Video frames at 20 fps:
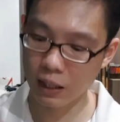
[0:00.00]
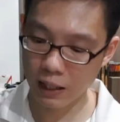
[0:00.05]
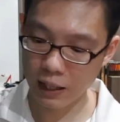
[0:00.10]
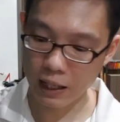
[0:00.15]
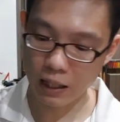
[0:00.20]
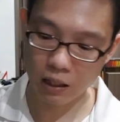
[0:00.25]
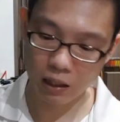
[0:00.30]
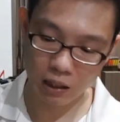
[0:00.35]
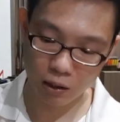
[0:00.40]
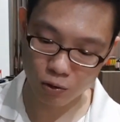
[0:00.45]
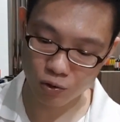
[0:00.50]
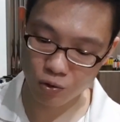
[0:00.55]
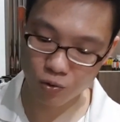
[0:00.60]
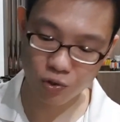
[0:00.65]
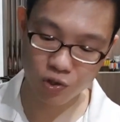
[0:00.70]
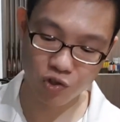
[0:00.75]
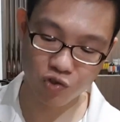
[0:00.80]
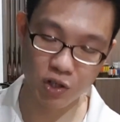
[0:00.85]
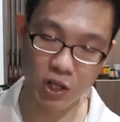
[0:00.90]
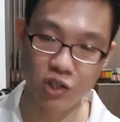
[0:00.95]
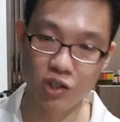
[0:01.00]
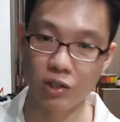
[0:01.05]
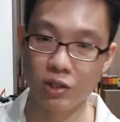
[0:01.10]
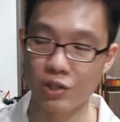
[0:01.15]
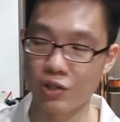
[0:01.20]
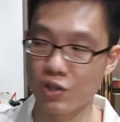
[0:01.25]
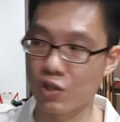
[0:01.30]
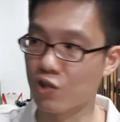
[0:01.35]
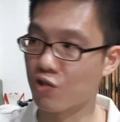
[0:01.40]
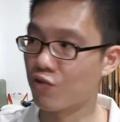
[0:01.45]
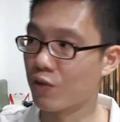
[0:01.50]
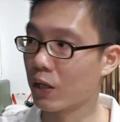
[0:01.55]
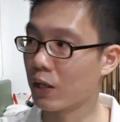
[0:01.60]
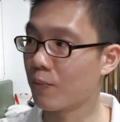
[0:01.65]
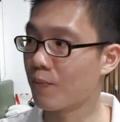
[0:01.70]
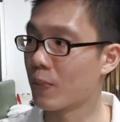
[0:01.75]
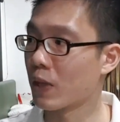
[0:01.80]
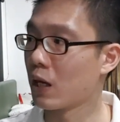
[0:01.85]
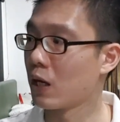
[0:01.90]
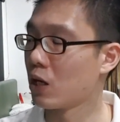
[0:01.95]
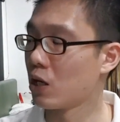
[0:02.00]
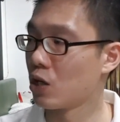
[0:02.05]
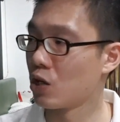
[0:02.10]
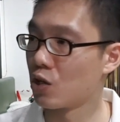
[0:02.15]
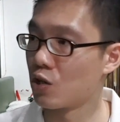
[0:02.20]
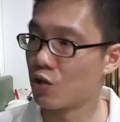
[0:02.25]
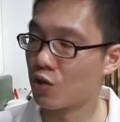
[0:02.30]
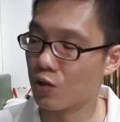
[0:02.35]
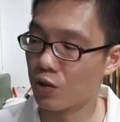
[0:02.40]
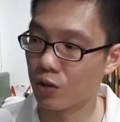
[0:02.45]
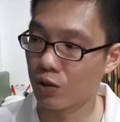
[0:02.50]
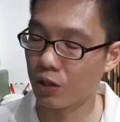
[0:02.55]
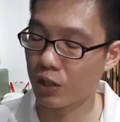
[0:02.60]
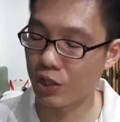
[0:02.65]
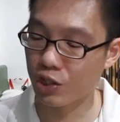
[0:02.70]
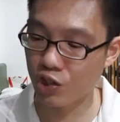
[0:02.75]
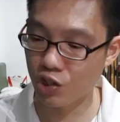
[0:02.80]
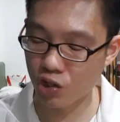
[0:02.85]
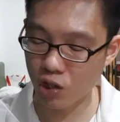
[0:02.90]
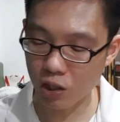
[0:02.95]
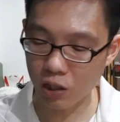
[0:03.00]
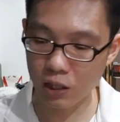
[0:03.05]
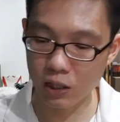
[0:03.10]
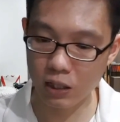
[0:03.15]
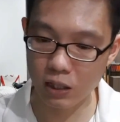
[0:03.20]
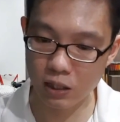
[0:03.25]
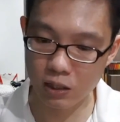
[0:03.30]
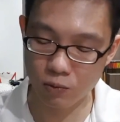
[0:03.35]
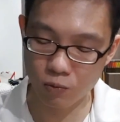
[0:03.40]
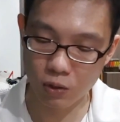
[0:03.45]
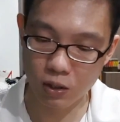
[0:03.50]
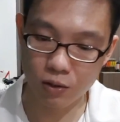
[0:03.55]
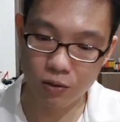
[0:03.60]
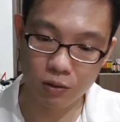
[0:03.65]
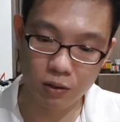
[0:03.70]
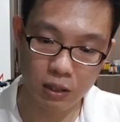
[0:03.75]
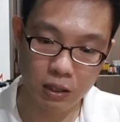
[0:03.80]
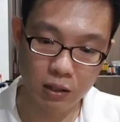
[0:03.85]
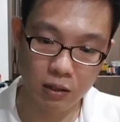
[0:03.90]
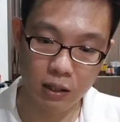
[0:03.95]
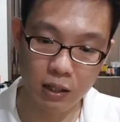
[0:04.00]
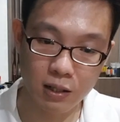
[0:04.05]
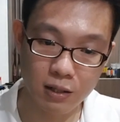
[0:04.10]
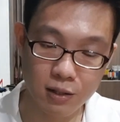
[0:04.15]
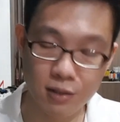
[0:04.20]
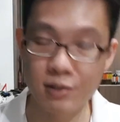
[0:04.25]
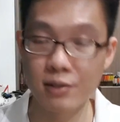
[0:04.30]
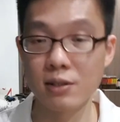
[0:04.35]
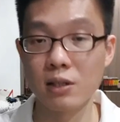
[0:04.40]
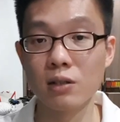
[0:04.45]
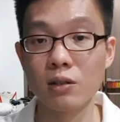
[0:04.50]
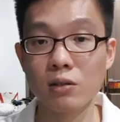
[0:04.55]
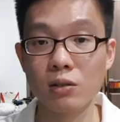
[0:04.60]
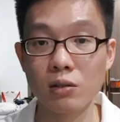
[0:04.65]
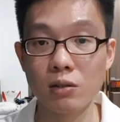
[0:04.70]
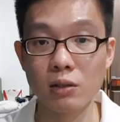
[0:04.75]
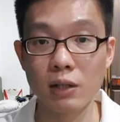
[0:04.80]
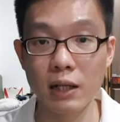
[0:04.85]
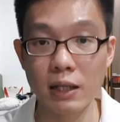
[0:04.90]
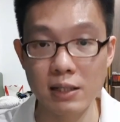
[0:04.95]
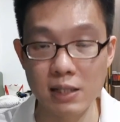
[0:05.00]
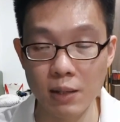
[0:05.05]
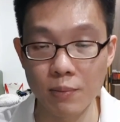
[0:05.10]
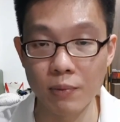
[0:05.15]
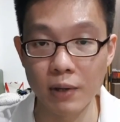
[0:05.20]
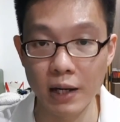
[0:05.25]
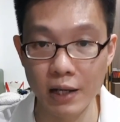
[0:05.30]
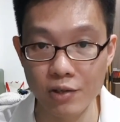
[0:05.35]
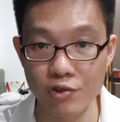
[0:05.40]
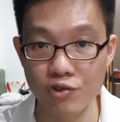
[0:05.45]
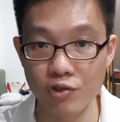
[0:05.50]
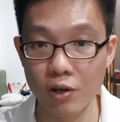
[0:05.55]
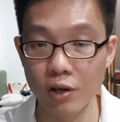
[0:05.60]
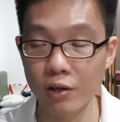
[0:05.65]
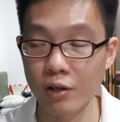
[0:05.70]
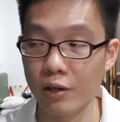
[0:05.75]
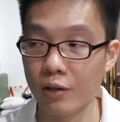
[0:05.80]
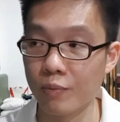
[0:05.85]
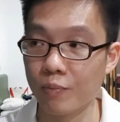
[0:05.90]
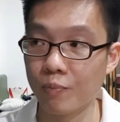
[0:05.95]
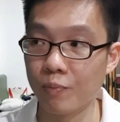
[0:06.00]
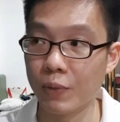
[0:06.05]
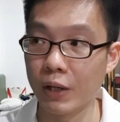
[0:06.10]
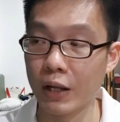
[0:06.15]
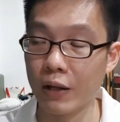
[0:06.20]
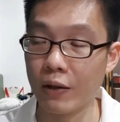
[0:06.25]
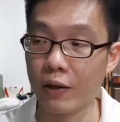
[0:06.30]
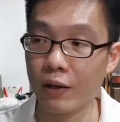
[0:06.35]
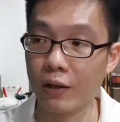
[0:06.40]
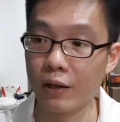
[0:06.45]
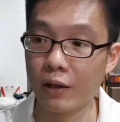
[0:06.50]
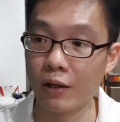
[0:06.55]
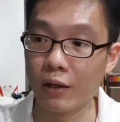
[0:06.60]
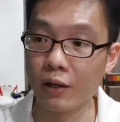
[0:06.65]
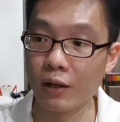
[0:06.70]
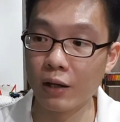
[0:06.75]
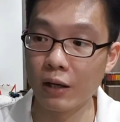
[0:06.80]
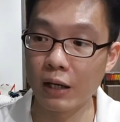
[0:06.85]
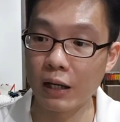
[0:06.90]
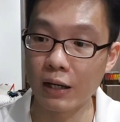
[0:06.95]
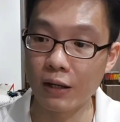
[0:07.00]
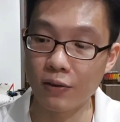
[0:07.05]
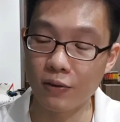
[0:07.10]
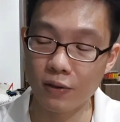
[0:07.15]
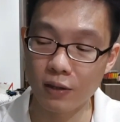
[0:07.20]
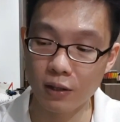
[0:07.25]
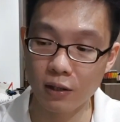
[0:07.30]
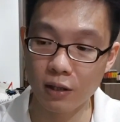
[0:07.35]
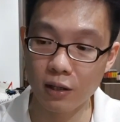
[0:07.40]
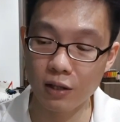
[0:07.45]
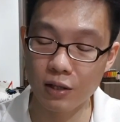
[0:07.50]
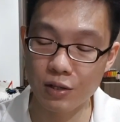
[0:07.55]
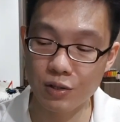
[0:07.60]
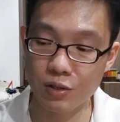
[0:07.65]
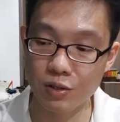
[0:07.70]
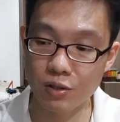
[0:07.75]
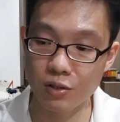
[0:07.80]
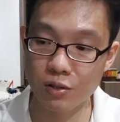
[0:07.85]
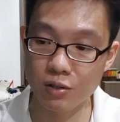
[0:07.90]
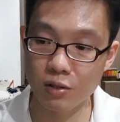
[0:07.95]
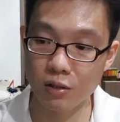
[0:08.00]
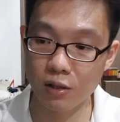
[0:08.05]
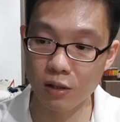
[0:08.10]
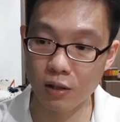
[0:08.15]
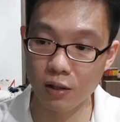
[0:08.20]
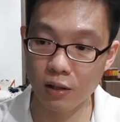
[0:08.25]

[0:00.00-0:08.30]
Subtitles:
And also stretching the string. The shock, well, there is still some hand shock, but I think it is